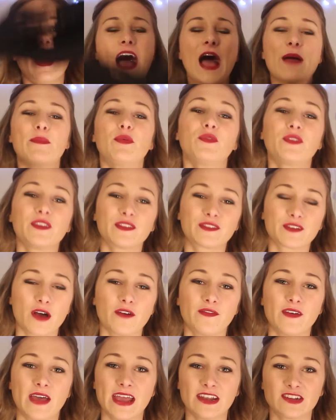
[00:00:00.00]
I bought this
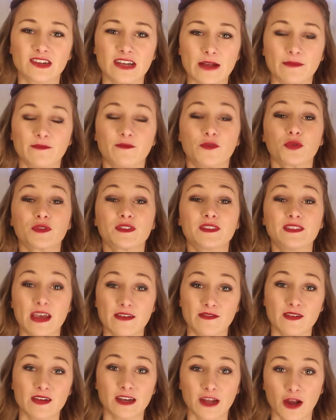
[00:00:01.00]
scarf at H&M for
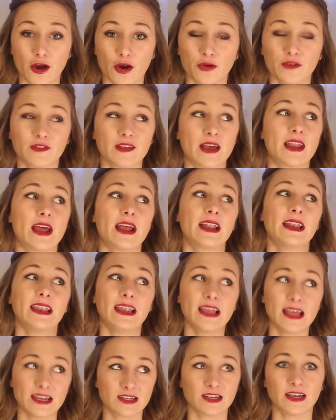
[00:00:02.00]
€7 and I
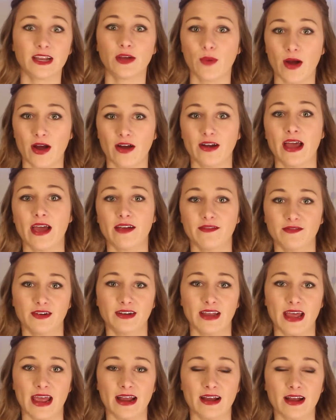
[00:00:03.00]
literally wear it every
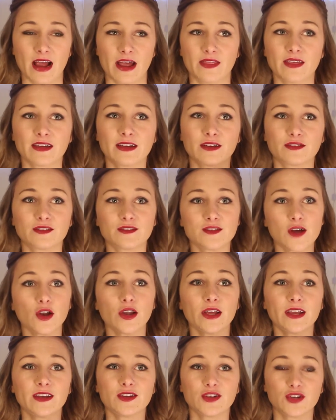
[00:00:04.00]
day. I think a
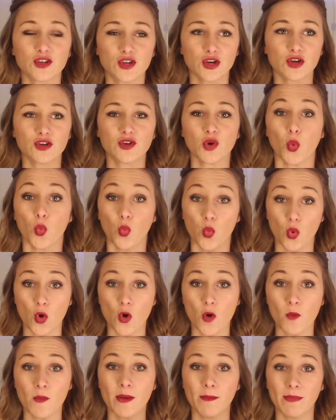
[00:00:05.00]
solid, good,
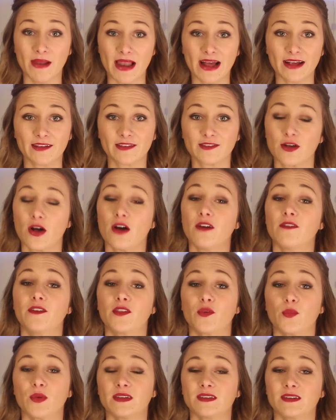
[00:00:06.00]
warm black scarf for
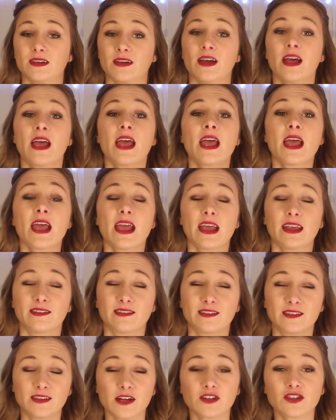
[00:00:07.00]
the winter is
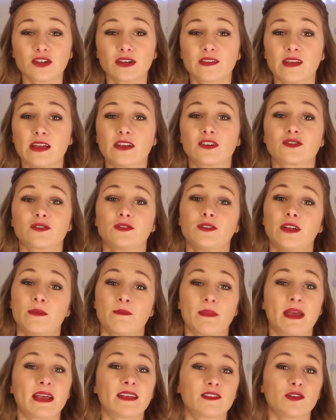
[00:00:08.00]
such an essential. It
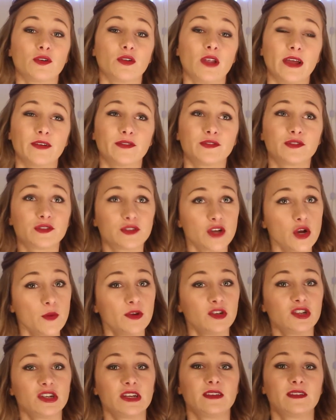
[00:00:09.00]
makes your life so
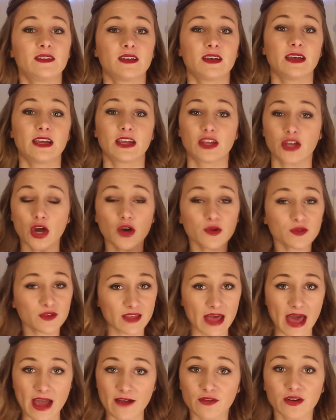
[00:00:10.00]
much easier, it goes
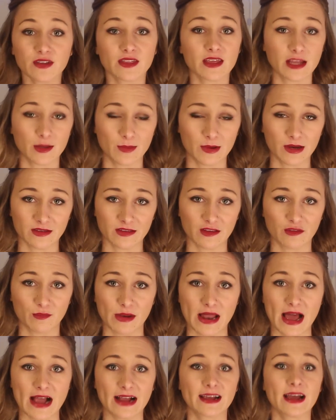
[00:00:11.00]
with everything because it's
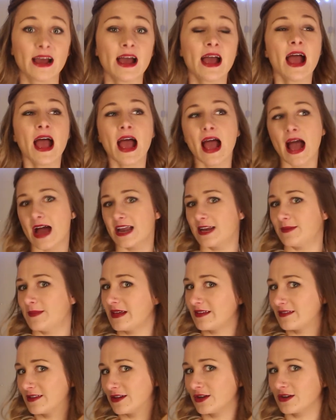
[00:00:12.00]
black, and it
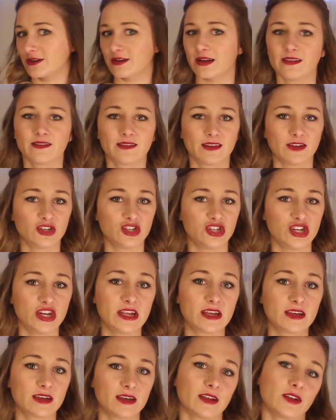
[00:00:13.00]
makes you look nice and
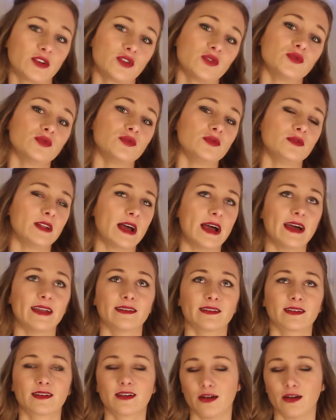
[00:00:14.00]
chic and cool and